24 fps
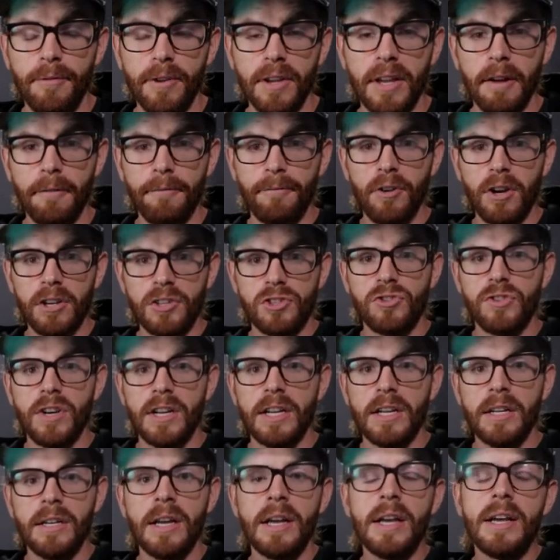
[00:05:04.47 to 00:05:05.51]
If you get
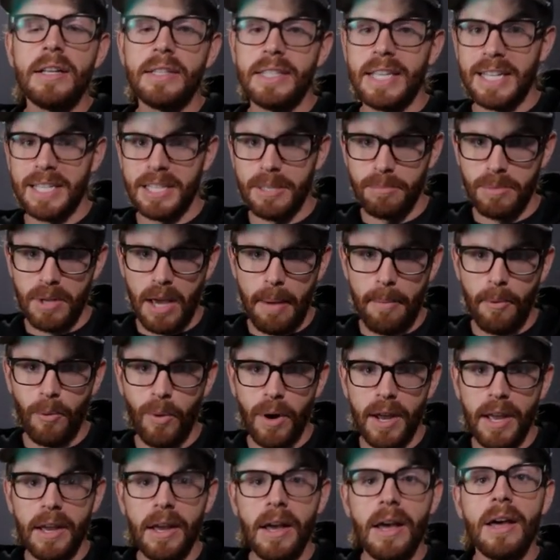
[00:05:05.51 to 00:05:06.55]
frustrated, take some time
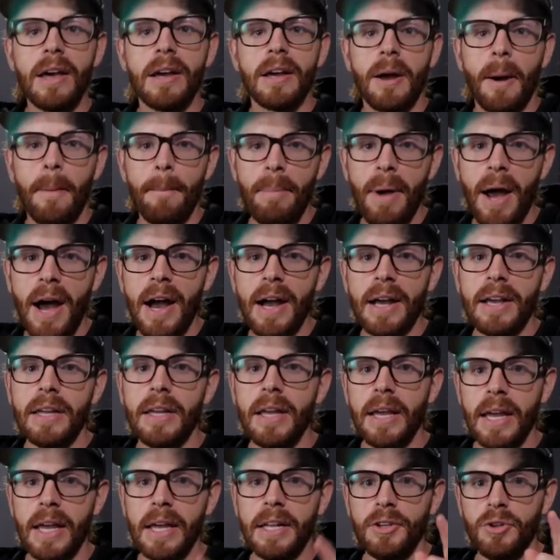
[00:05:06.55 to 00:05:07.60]
away, come back,
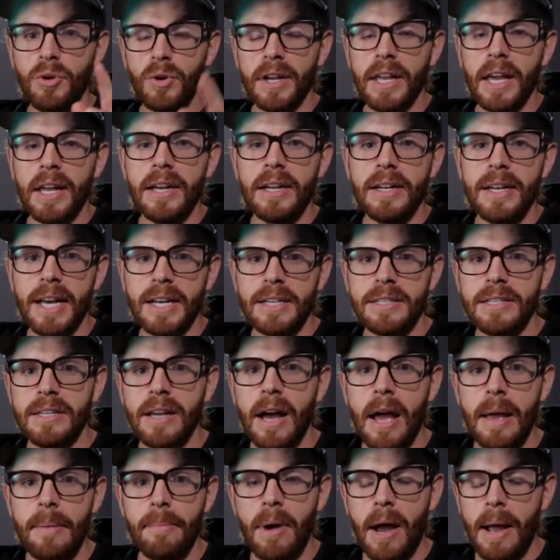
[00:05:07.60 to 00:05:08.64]
and you'll get it next
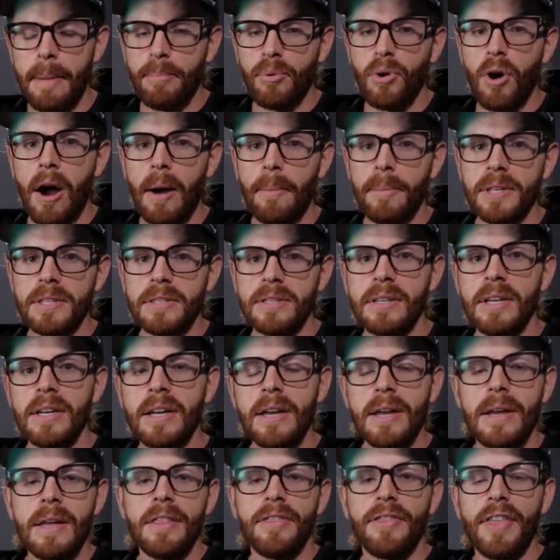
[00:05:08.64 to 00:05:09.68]
time, I promise.
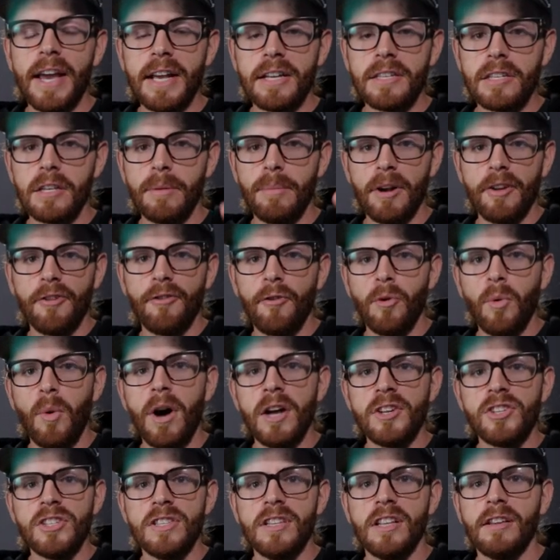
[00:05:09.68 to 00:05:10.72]
Thanks so much for
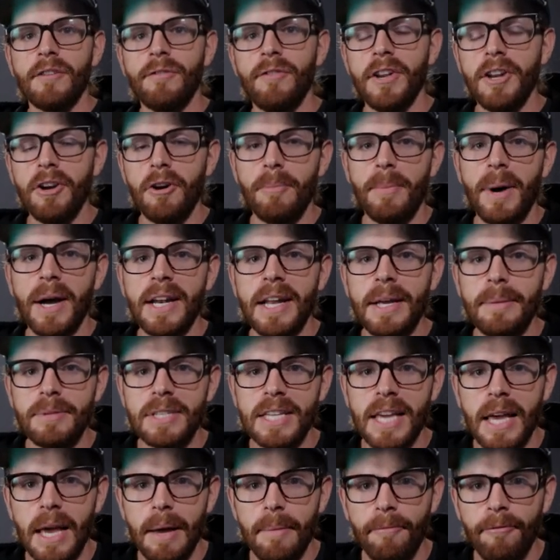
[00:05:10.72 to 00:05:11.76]
watching this video. My name's
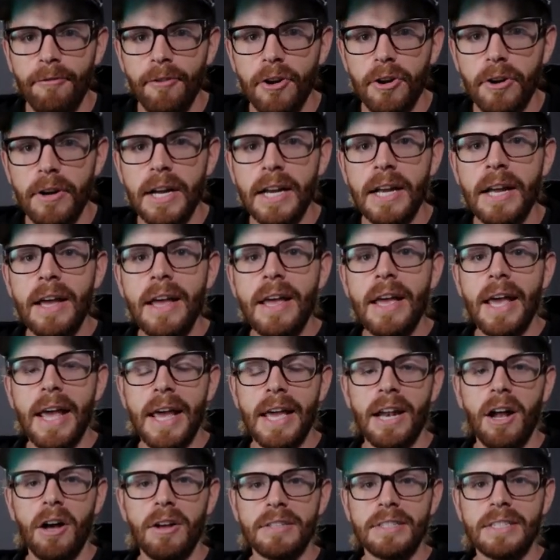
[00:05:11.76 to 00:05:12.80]
Cam Fleury,
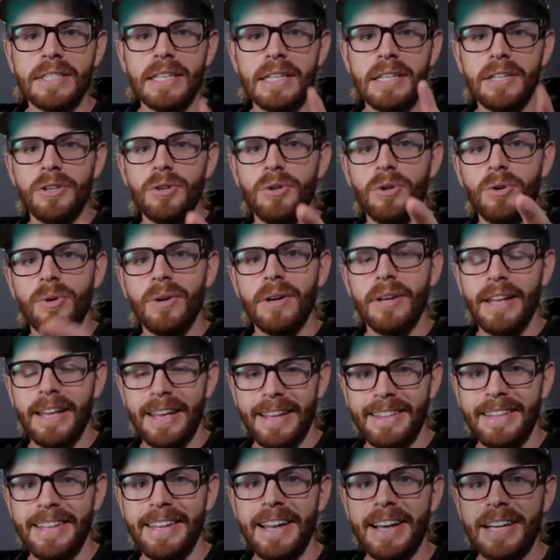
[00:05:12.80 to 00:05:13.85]
and I'll see you
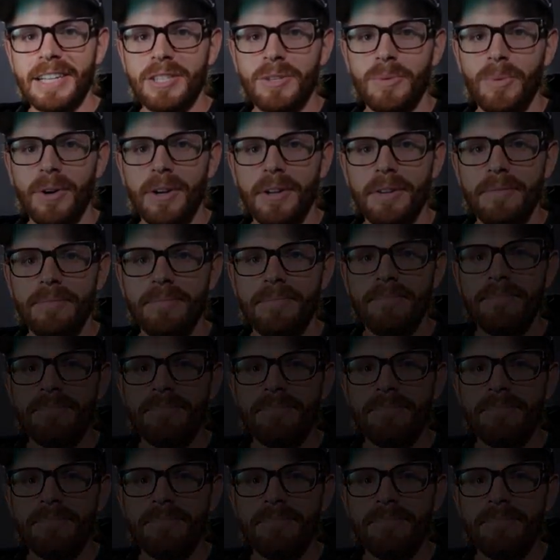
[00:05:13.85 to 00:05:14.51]
in the next one.